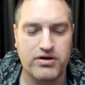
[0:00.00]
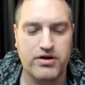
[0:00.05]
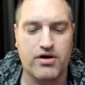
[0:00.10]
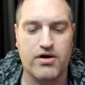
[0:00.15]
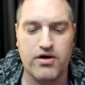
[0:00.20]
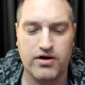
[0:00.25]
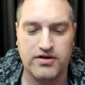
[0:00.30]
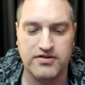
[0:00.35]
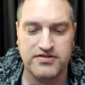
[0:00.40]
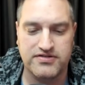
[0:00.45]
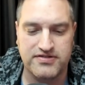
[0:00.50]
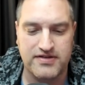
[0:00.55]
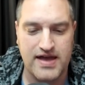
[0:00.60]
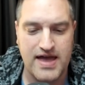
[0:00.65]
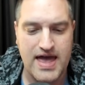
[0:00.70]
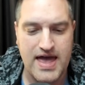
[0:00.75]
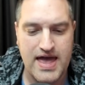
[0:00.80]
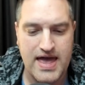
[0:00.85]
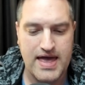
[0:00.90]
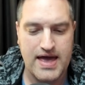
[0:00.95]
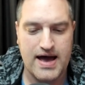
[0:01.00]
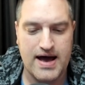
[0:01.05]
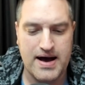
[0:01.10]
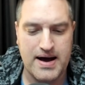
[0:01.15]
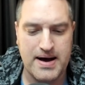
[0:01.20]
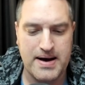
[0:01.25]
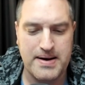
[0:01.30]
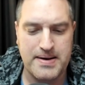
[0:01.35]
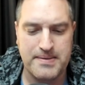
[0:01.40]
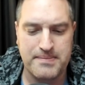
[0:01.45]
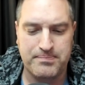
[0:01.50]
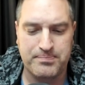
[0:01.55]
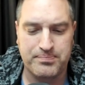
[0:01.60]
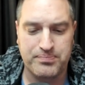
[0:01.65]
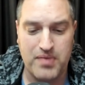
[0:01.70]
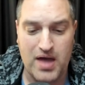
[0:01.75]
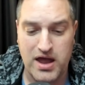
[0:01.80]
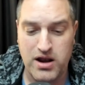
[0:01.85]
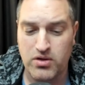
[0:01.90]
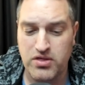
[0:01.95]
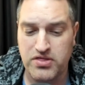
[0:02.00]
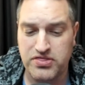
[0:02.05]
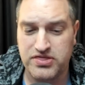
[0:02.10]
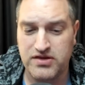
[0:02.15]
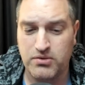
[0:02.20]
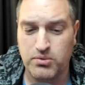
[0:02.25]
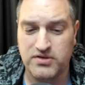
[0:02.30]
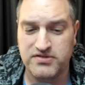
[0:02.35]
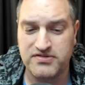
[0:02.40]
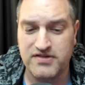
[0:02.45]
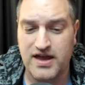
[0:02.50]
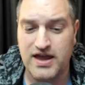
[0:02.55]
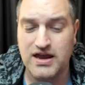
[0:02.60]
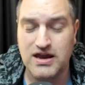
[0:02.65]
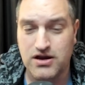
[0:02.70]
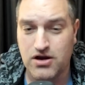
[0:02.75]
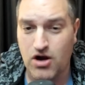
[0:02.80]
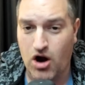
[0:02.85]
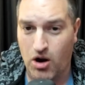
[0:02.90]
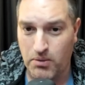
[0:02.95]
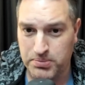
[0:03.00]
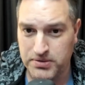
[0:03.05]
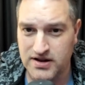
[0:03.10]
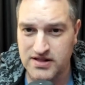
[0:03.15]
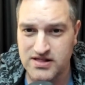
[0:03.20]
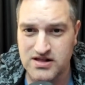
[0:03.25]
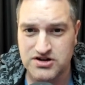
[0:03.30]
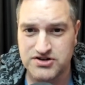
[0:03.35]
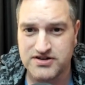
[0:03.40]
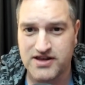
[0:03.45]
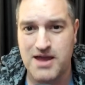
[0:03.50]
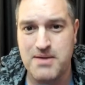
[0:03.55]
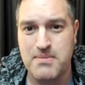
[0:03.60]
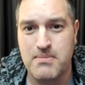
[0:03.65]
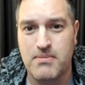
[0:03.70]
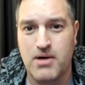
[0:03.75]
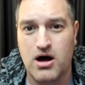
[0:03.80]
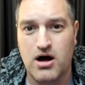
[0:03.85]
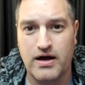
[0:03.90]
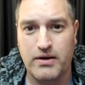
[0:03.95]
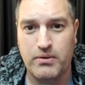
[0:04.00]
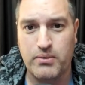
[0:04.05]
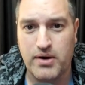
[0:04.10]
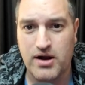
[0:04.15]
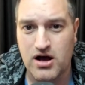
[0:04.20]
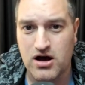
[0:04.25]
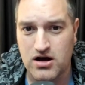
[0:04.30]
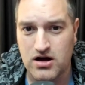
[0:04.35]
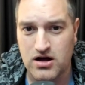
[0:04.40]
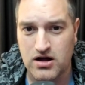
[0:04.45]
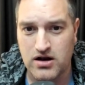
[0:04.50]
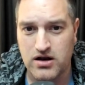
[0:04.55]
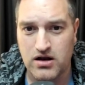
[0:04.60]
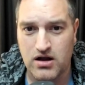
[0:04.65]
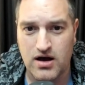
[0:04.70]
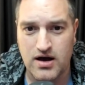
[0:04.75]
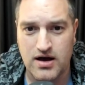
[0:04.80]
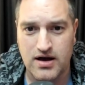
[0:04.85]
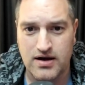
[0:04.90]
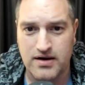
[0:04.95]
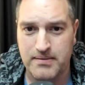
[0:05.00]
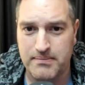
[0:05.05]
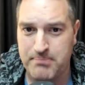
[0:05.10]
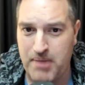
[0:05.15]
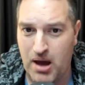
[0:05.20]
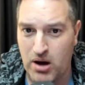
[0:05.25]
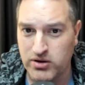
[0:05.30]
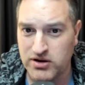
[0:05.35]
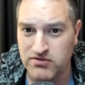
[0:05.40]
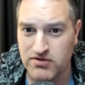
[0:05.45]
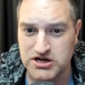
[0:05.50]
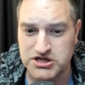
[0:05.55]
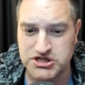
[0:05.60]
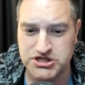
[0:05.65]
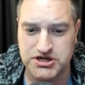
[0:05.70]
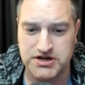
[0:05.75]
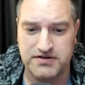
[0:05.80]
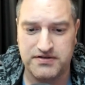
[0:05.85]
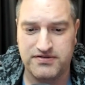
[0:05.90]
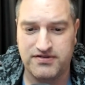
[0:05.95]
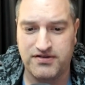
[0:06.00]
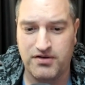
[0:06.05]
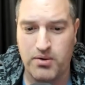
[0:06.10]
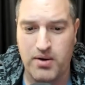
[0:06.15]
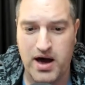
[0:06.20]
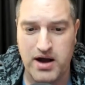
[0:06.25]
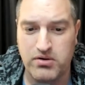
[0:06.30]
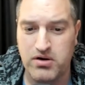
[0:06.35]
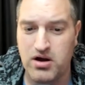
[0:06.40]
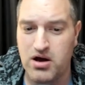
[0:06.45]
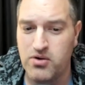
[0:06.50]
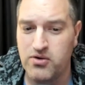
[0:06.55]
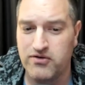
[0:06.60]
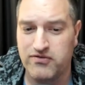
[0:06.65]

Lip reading: arcs. I know that was a GARP unit that just came out on Bounty Rush, so I don't know if